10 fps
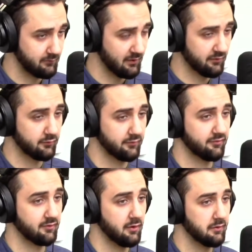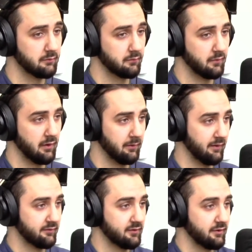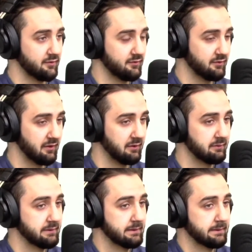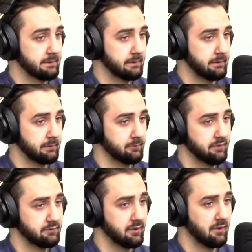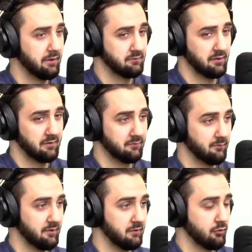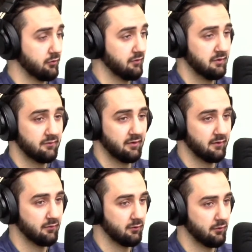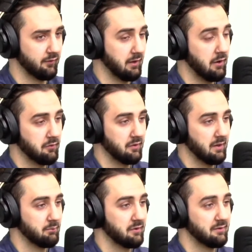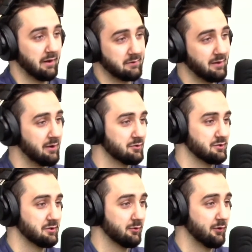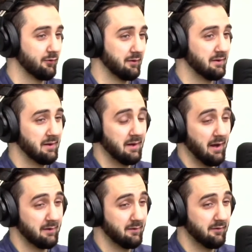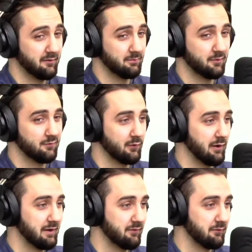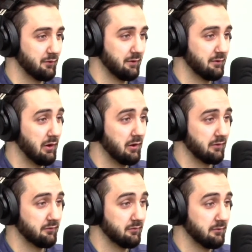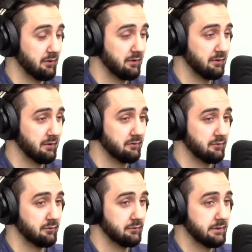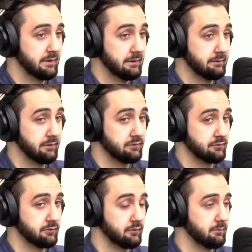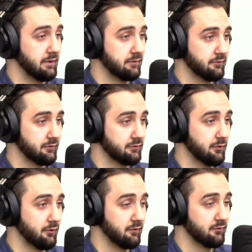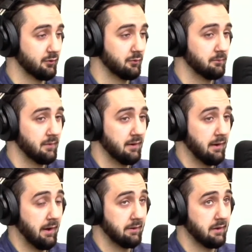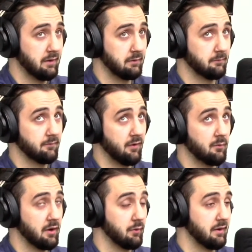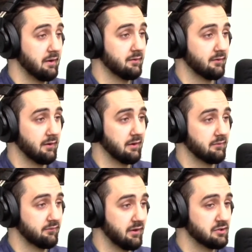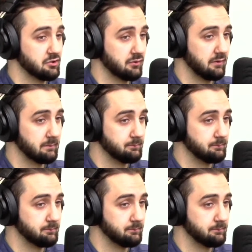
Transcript: so it started, I started designing, I tried leaning towards innovative clothing. How can I bring technology to clothing? I mean, this is before I even really thought of leaning into digital and metaverse clothing. So I kind of found my way into that eventually.